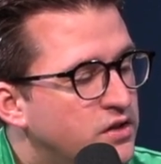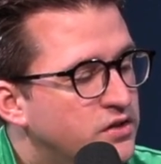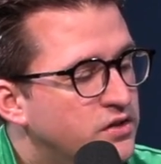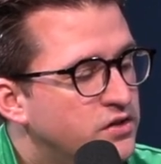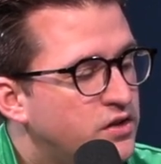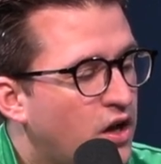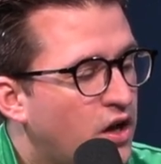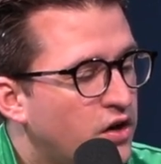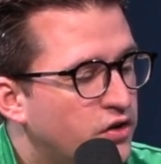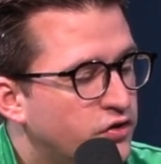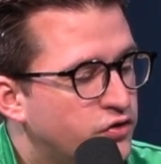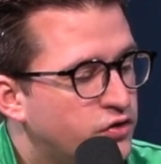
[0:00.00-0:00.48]

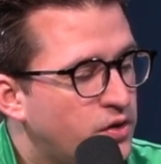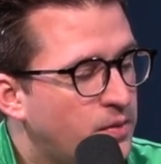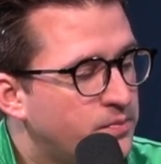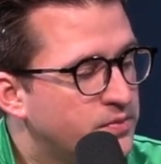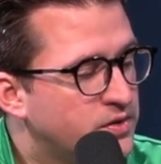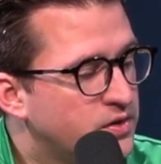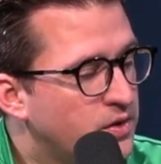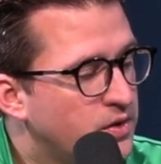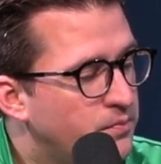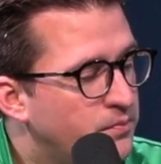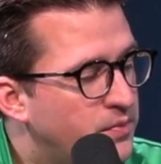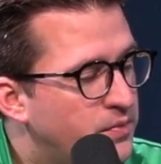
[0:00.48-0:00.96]
Donald
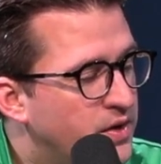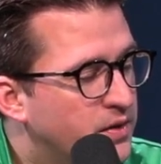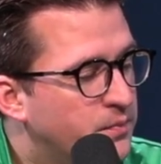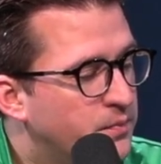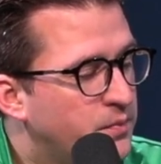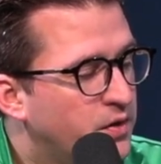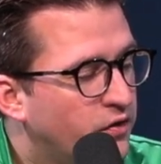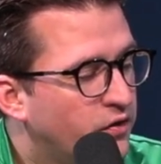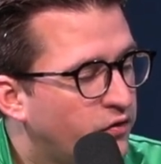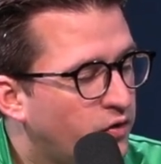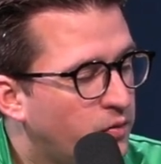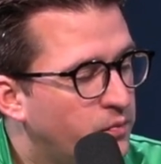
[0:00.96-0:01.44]
Trump's big,
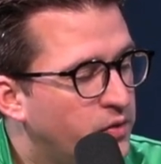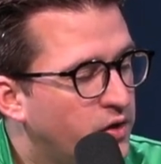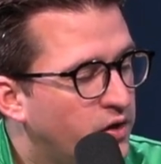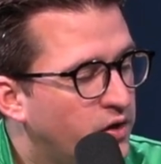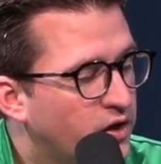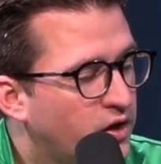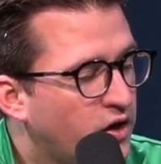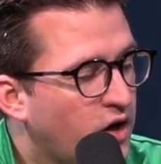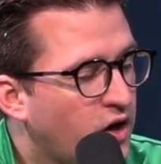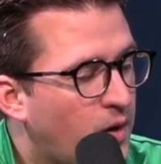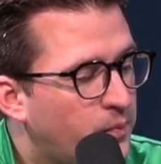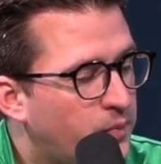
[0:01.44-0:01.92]
beautiful bill,
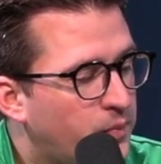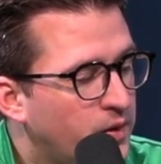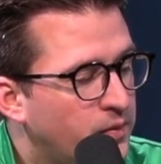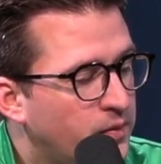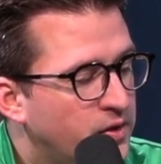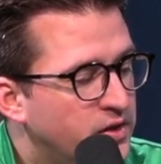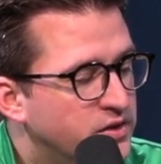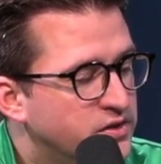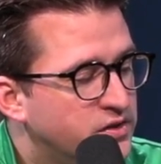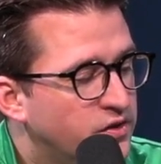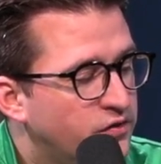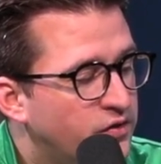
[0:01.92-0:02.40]
a
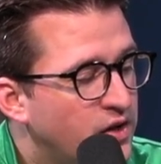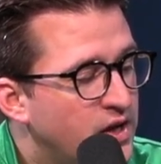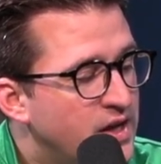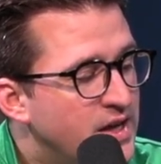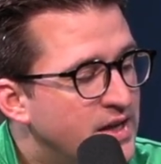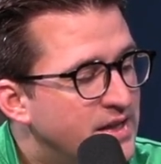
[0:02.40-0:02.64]
comprehensive